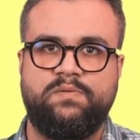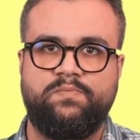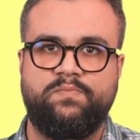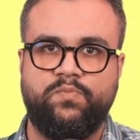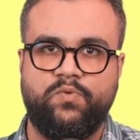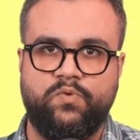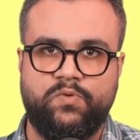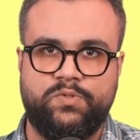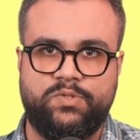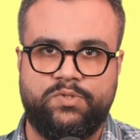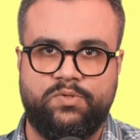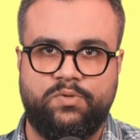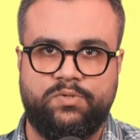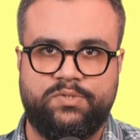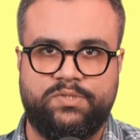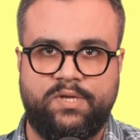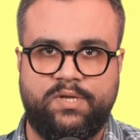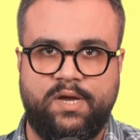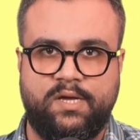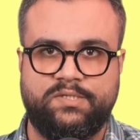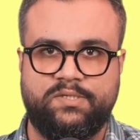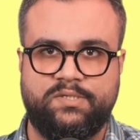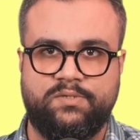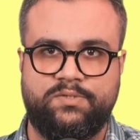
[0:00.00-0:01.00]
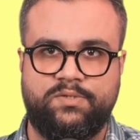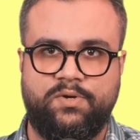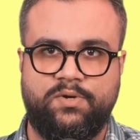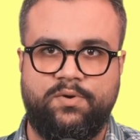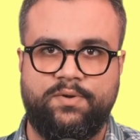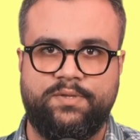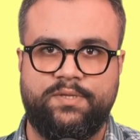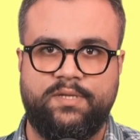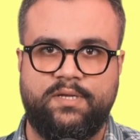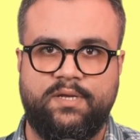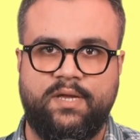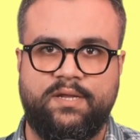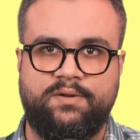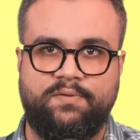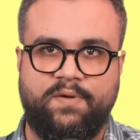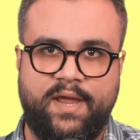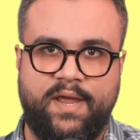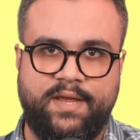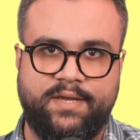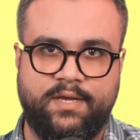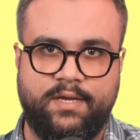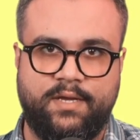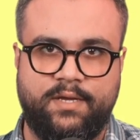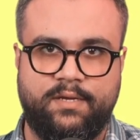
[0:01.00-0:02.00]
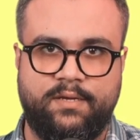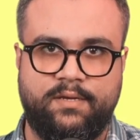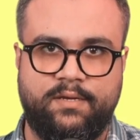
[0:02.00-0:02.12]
boost your site's authority and ranking.